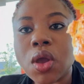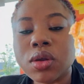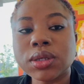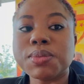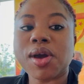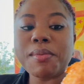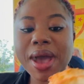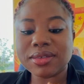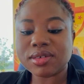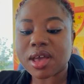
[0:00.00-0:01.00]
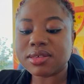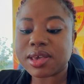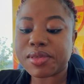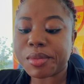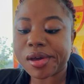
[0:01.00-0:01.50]
So I'm going to bite it and see
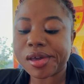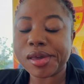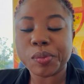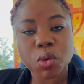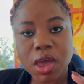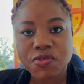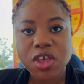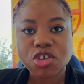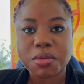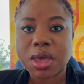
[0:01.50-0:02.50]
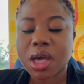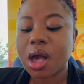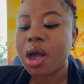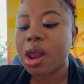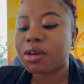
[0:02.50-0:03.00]
if they're going to give KFC or Jamaica.
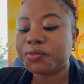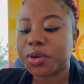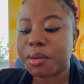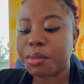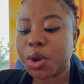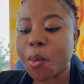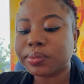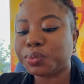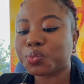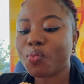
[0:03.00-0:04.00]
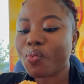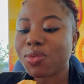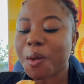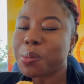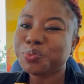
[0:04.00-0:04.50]
I'll run for their money.
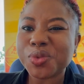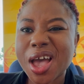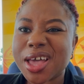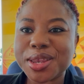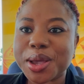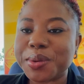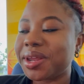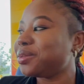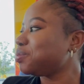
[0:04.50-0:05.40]
I love it.